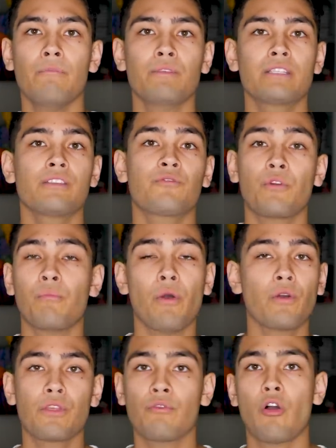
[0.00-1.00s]
This is for
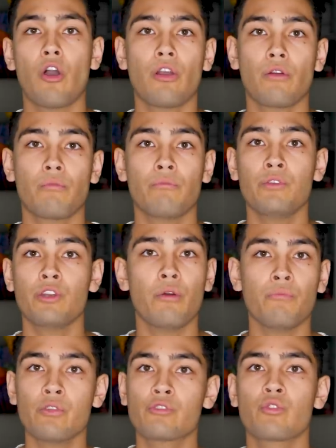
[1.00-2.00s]
both of our, you know,
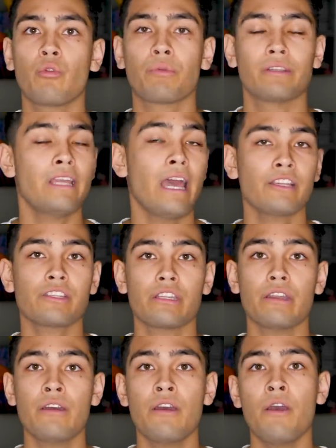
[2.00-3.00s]
mutual
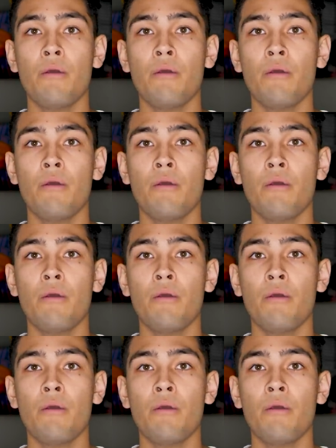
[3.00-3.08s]
protection,